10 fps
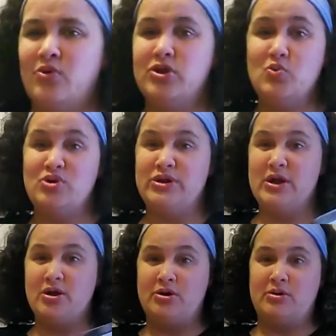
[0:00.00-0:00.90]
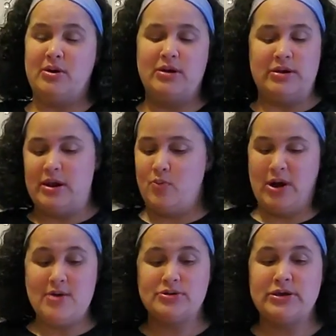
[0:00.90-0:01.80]
when you were younger. Yeah, when
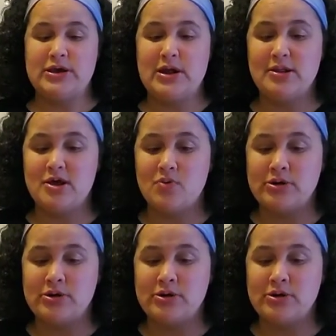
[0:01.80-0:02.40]
I was a kid, I loved